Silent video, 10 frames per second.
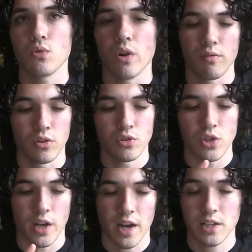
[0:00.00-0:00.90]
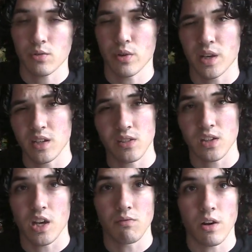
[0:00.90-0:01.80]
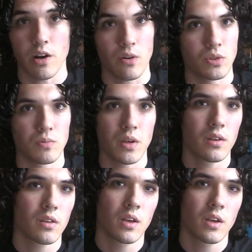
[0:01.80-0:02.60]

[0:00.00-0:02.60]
Revolution X, where you get to save Aerosmith.